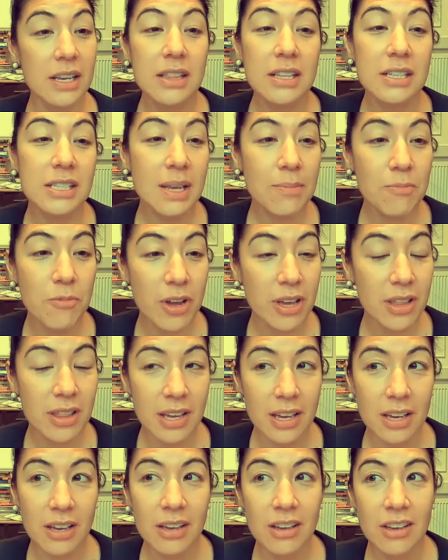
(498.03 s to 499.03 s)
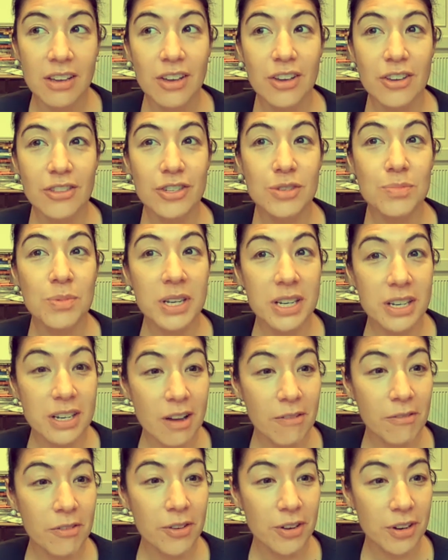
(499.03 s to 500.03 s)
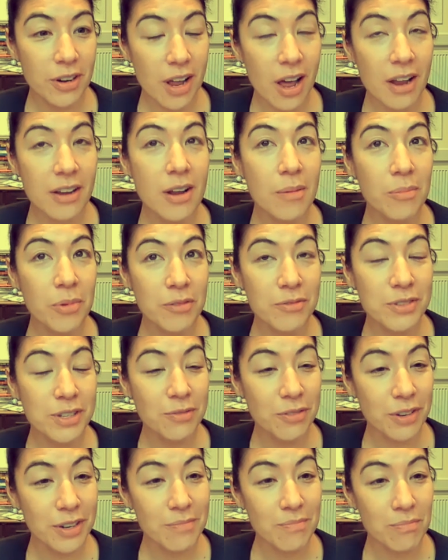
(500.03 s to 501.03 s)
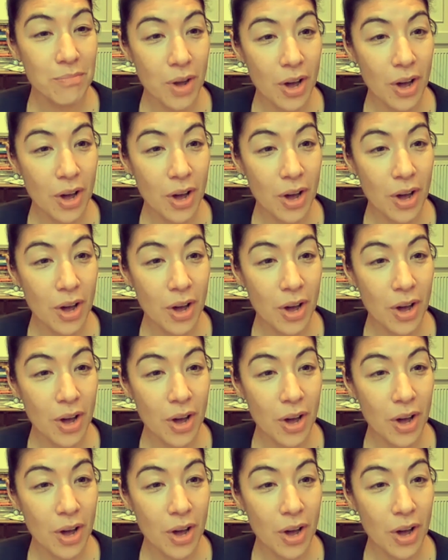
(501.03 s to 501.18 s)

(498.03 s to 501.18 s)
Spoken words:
In the same way, I think there's been a number of different